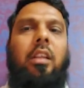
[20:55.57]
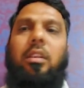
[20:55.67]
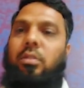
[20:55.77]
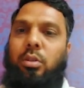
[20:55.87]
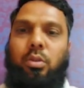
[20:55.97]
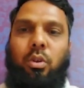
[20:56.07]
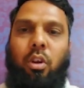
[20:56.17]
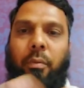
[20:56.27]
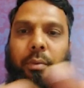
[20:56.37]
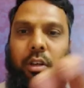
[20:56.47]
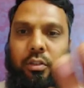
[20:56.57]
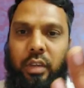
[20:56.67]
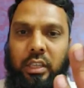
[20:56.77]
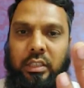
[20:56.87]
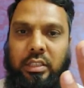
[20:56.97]
That's also wrong, because
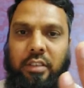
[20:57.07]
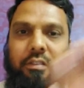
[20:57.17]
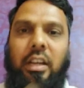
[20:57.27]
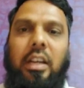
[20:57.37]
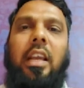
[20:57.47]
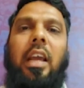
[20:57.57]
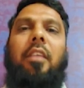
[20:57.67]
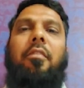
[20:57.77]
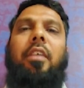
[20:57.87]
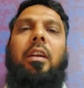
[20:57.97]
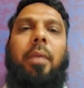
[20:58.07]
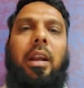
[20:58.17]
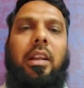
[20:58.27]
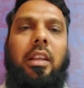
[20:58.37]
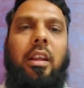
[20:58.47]
viruses definitely can infect
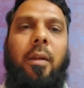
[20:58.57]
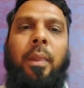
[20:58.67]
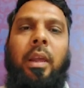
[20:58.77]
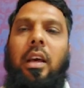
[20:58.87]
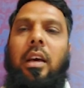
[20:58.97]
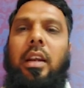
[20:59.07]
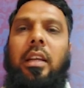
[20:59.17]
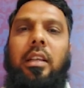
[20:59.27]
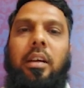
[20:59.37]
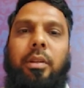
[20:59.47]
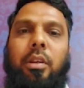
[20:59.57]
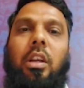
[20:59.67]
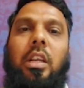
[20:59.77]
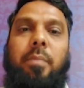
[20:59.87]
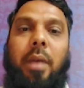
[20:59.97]
bacteria, right? Something
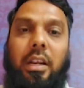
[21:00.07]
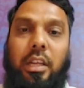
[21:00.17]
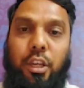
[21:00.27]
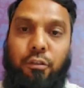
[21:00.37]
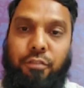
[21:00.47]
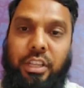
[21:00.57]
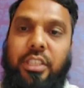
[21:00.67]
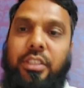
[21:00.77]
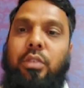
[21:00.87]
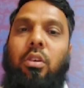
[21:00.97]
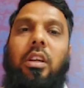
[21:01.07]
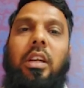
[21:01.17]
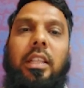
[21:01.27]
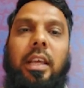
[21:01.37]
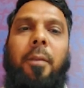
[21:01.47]
called as bacteriophages is
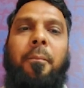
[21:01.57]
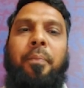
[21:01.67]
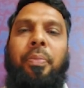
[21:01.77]
already there.